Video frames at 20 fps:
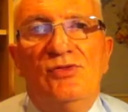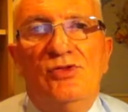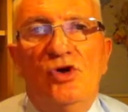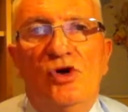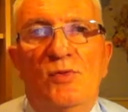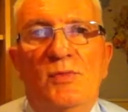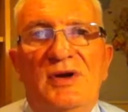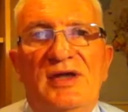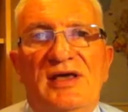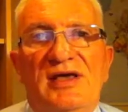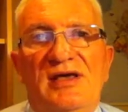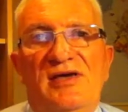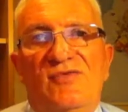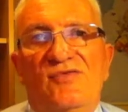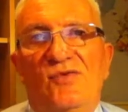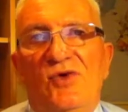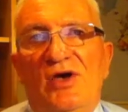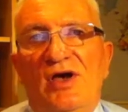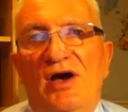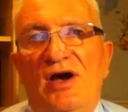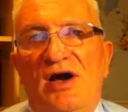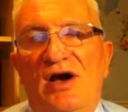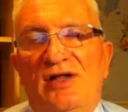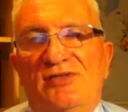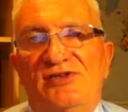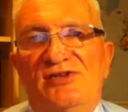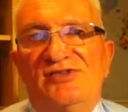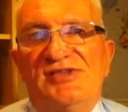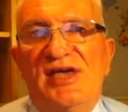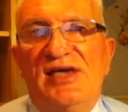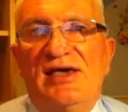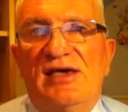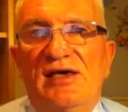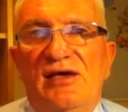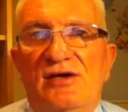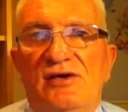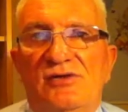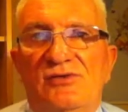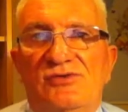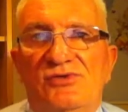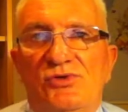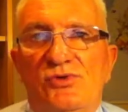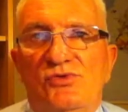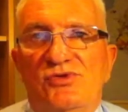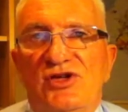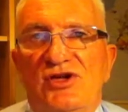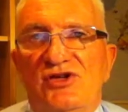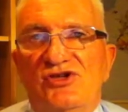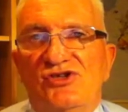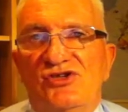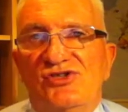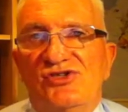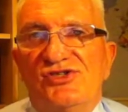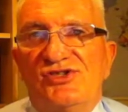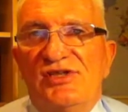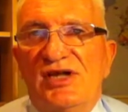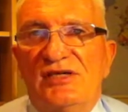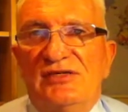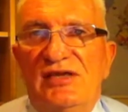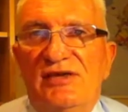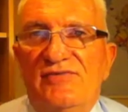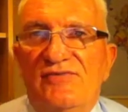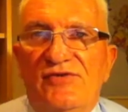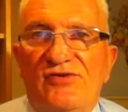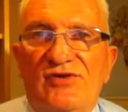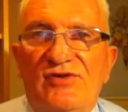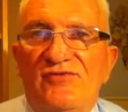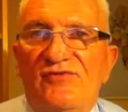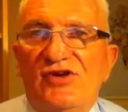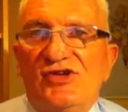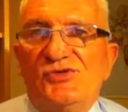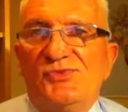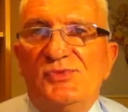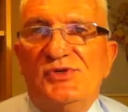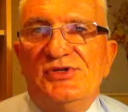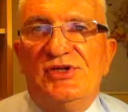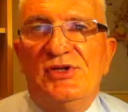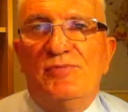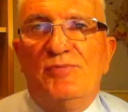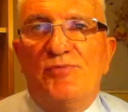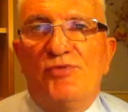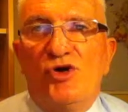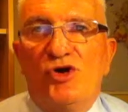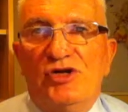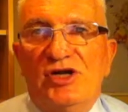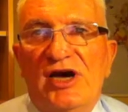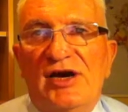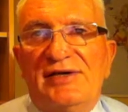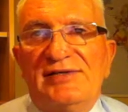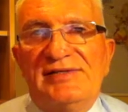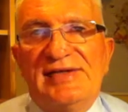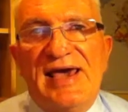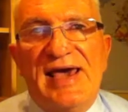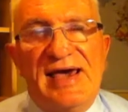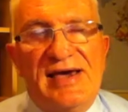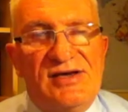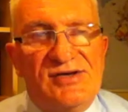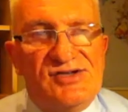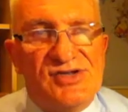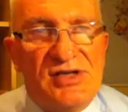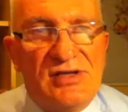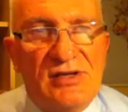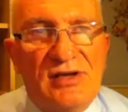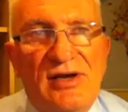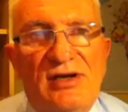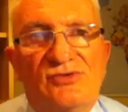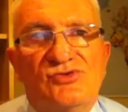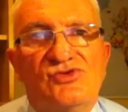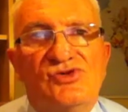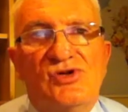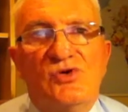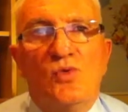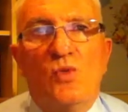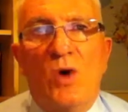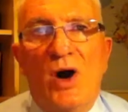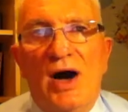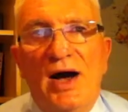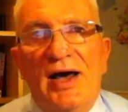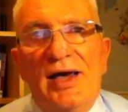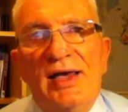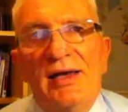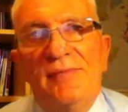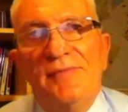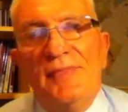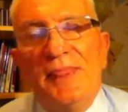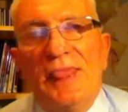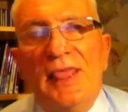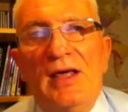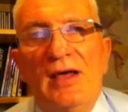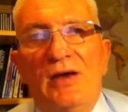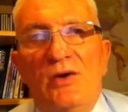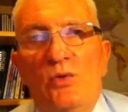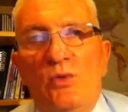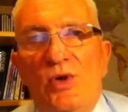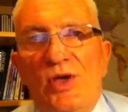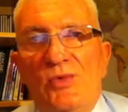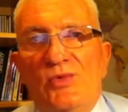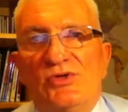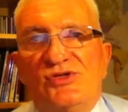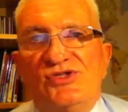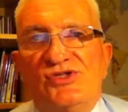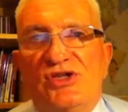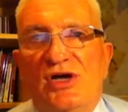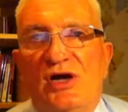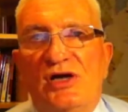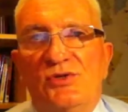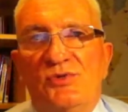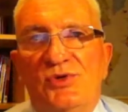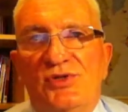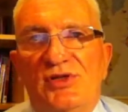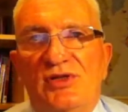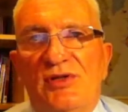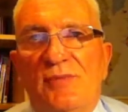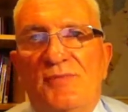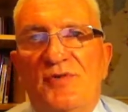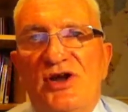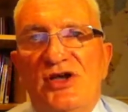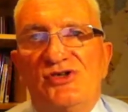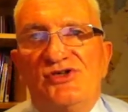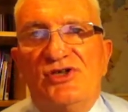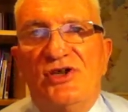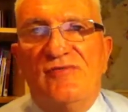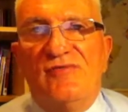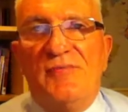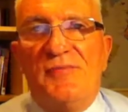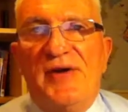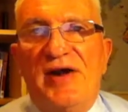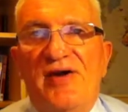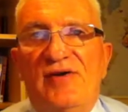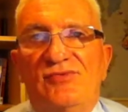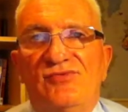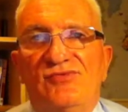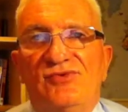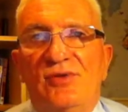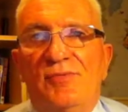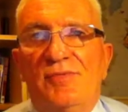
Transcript: Normally, if we are undertaking a due diligence study for investment in product X in country Y, we would start with an appraisal of apparent